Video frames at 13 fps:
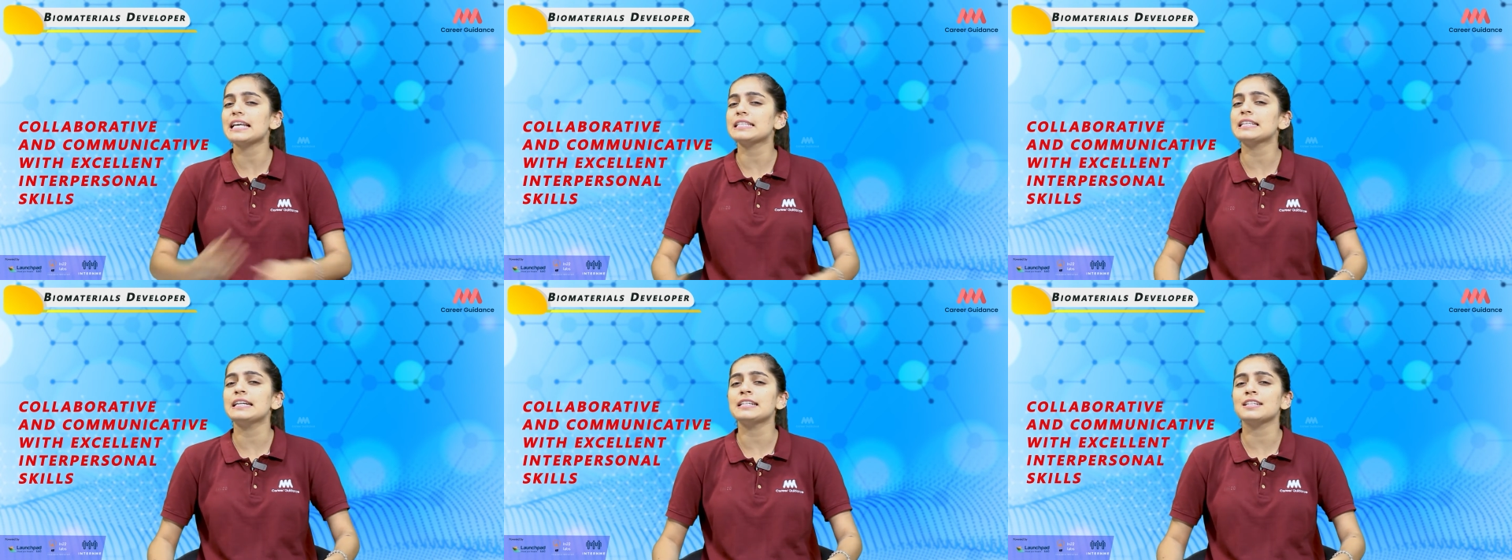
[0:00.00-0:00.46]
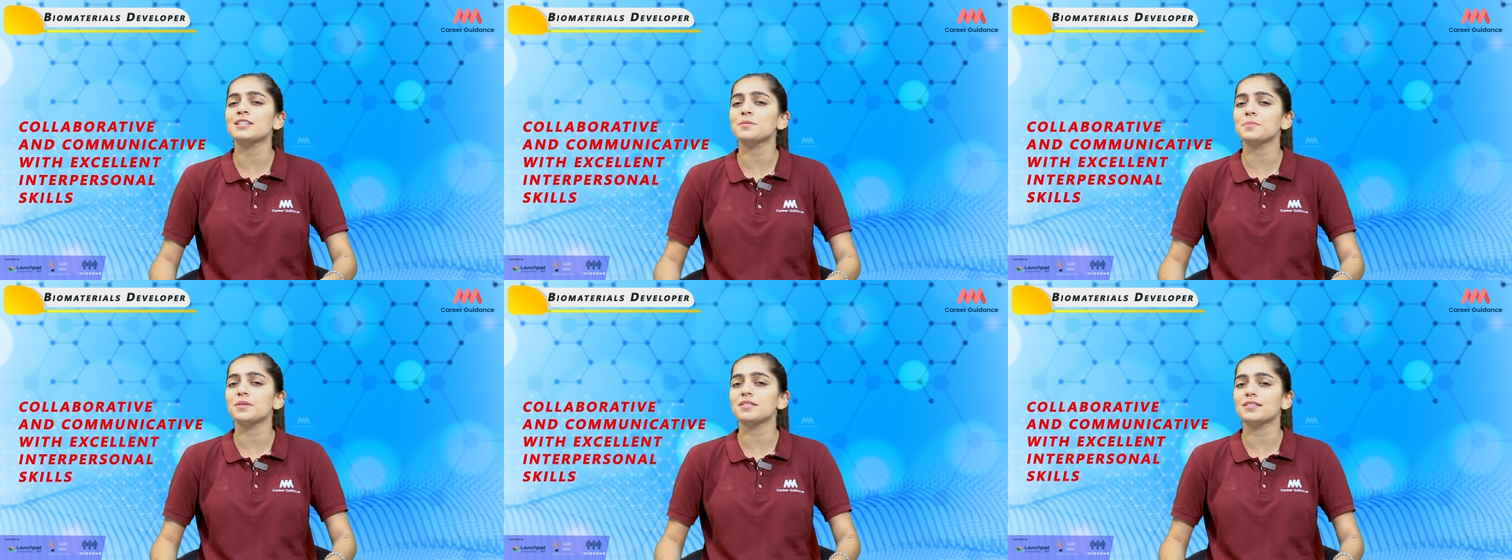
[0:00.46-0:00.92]
excellent
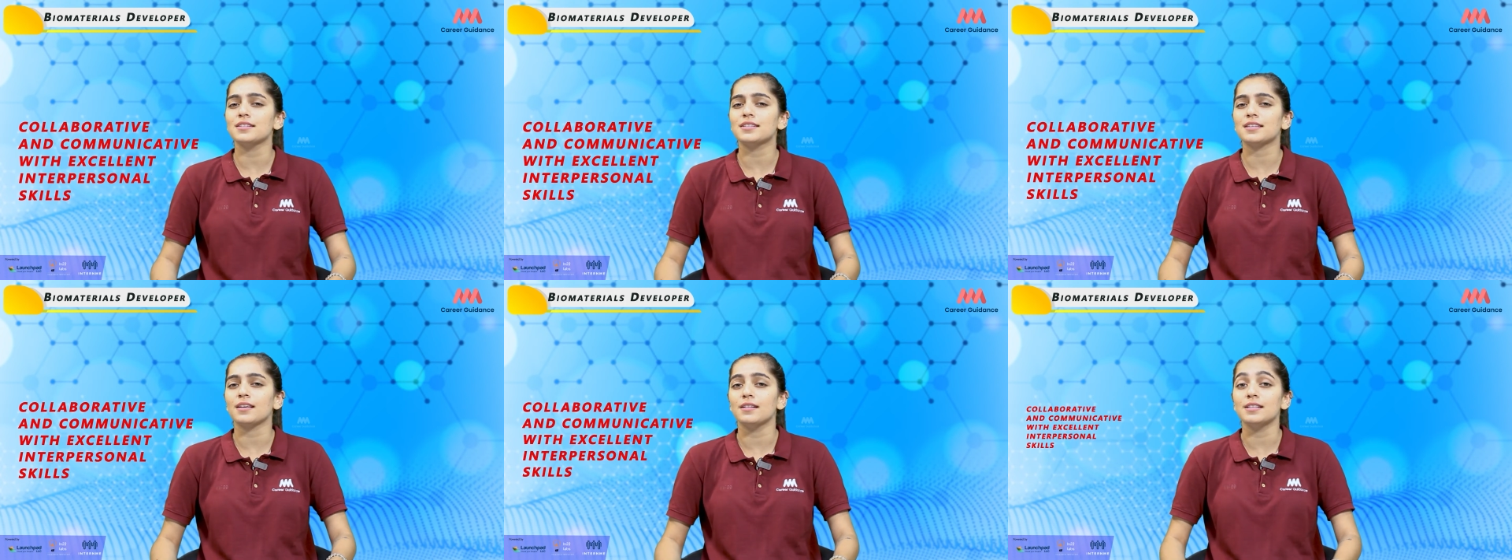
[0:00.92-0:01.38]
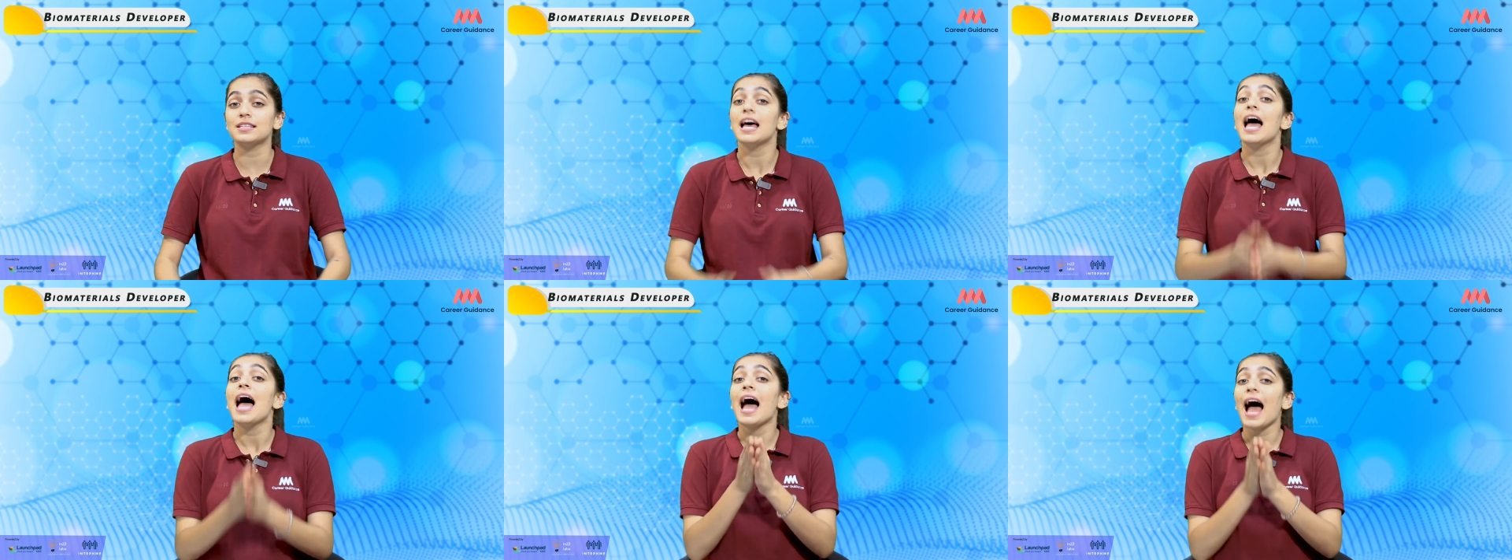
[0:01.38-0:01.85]
interpersonal skills,
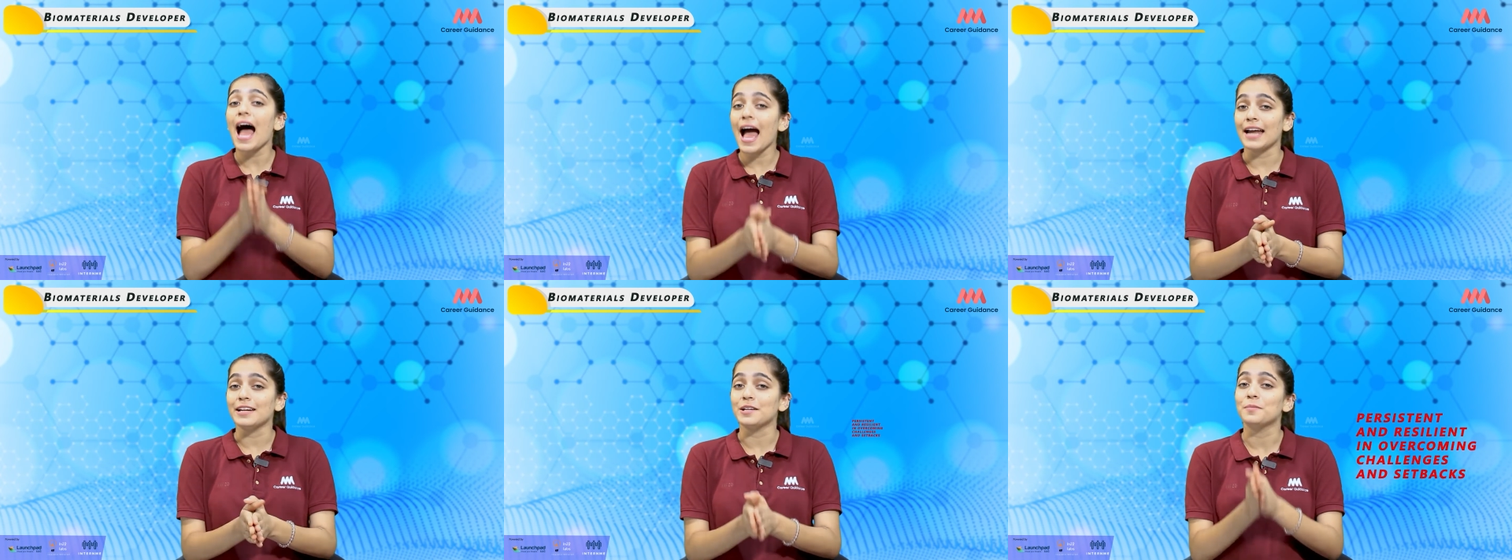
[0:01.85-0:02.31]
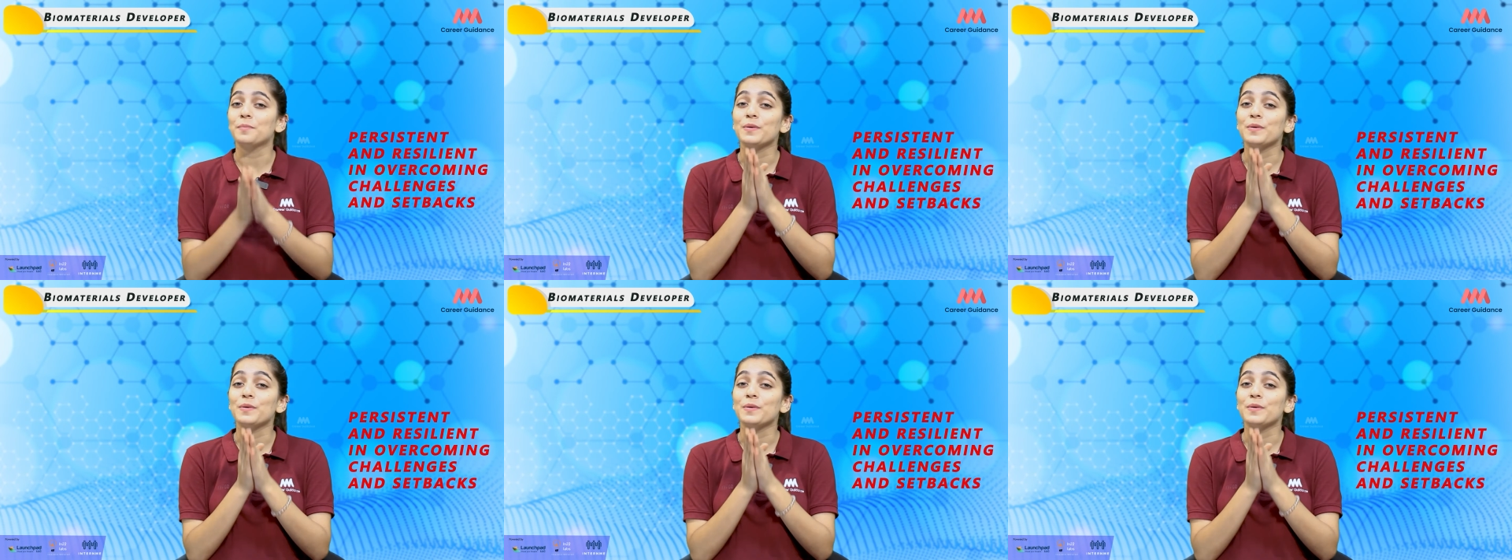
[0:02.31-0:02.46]
and